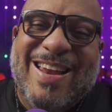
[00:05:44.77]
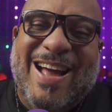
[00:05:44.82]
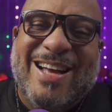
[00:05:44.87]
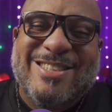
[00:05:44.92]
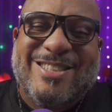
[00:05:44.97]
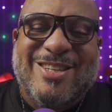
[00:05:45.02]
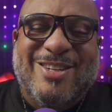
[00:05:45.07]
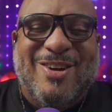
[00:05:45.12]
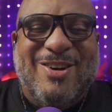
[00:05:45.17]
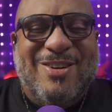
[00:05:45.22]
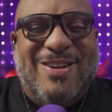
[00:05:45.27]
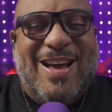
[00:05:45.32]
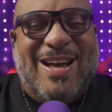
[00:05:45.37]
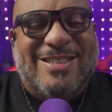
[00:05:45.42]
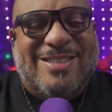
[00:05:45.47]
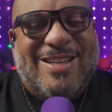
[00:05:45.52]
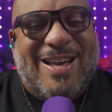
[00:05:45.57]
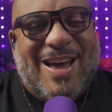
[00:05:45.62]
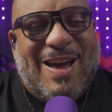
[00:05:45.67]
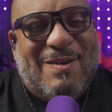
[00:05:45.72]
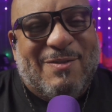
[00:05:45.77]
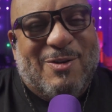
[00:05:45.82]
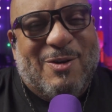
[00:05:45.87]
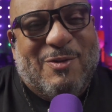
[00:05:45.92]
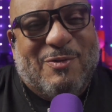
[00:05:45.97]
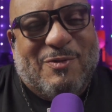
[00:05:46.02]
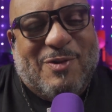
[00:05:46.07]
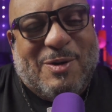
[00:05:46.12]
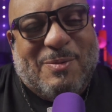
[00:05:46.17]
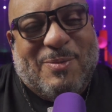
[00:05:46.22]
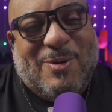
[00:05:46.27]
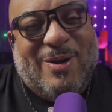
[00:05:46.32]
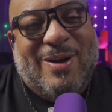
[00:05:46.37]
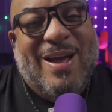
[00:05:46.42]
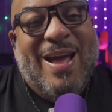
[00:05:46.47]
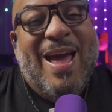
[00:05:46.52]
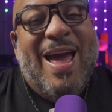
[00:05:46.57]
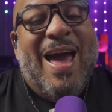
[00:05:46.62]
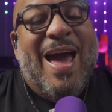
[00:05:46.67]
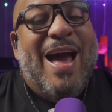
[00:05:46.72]
nice to know, nice to have November
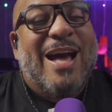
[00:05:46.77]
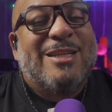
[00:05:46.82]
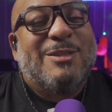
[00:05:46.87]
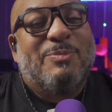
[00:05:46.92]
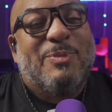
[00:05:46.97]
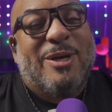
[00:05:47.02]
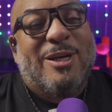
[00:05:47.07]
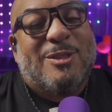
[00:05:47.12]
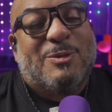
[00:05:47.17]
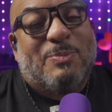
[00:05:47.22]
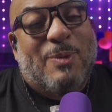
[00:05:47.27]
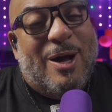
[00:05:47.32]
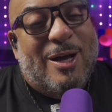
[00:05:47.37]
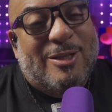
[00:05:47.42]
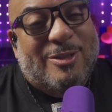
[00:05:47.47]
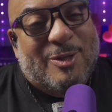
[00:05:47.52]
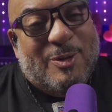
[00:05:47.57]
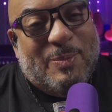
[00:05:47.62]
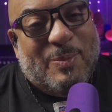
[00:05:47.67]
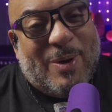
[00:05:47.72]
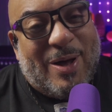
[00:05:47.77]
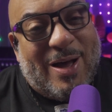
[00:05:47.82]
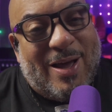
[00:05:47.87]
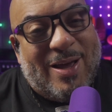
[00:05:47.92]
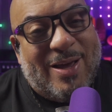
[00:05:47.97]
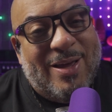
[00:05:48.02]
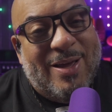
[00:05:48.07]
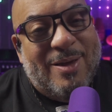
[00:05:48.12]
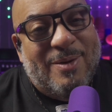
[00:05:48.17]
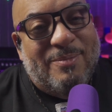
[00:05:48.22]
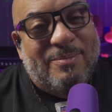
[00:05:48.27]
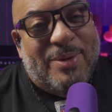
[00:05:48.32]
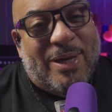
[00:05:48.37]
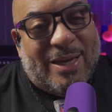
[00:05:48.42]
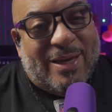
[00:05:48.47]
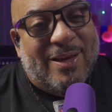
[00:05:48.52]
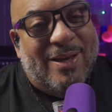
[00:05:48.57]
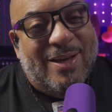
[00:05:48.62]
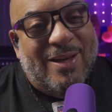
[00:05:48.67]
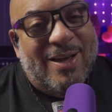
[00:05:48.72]
has been sponsored by
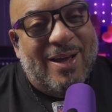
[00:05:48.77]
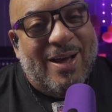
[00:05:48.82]
me.